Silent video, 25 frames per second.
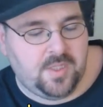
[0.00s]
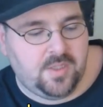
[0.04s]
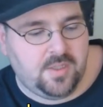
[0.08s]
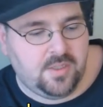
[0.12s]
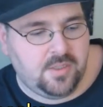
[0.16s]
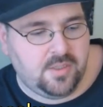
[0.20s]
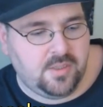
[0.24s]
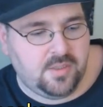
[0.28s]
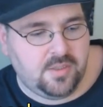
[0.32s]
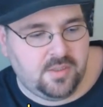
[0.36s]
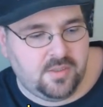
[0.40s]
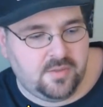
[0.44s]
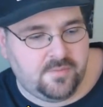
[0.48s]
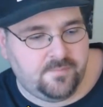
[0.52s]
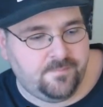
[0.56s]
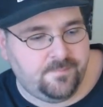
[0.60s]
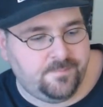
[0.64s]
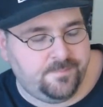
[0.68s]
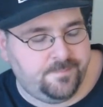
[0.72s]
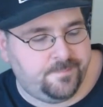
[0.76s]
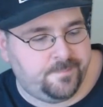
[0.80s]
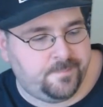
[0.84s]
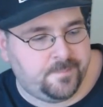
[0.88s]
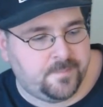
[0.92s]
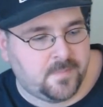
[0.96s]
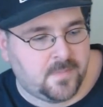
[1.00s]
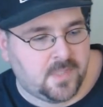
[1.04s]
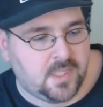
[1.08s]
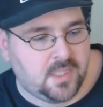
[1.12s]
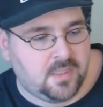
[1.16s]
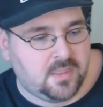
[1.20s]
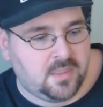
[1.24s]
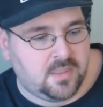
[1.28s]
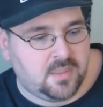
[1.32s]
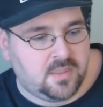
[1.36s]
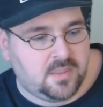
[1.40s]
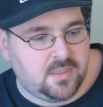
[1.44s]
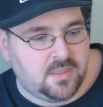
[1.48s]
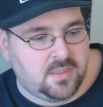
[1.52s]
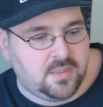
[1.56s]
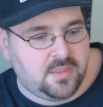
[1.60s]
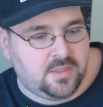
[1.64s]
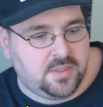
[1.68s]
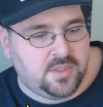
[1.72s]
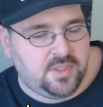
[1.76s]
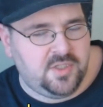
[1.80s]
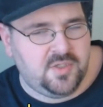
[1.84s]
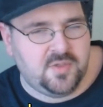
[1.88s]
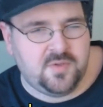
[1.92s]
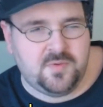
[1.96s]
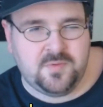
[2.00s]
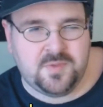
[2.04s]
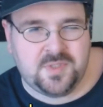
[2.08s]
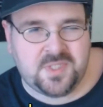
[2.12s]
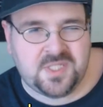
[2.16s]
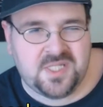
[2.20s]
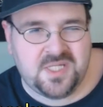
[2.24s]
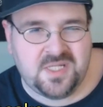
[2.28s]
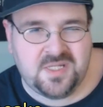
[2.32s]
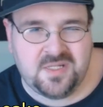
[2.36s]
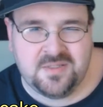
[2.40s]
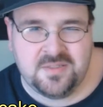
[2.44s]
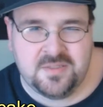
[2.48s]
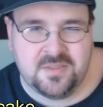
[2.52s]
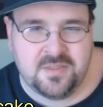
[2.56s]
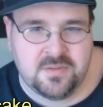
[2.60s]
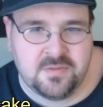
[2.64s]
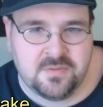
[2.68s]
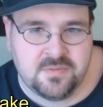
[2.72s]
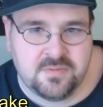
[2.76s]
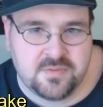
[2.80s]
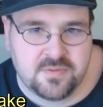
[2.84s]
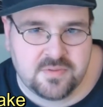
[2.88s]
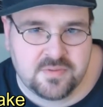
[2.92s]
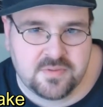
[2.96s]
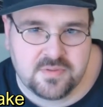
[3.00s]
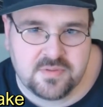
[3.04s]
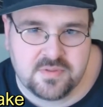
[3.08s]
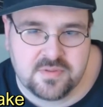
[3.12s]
you know, instead of the